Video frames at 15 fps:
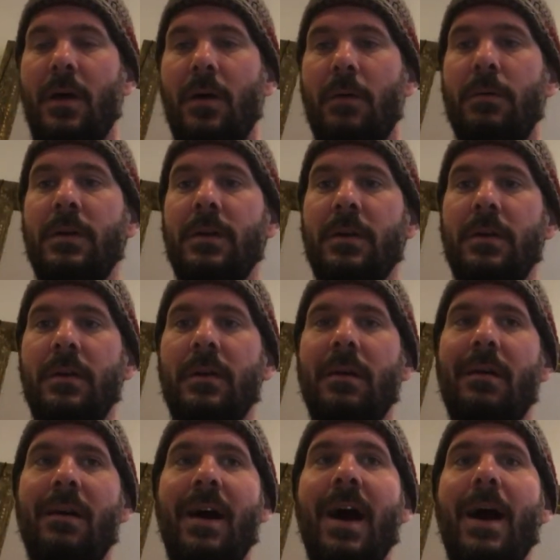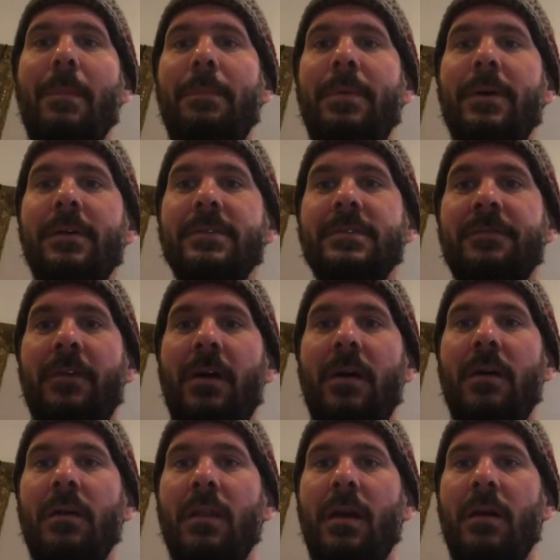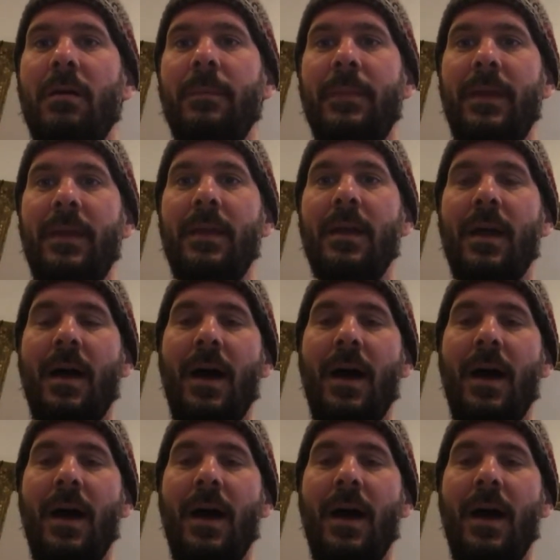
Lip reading: will your apples fall on me?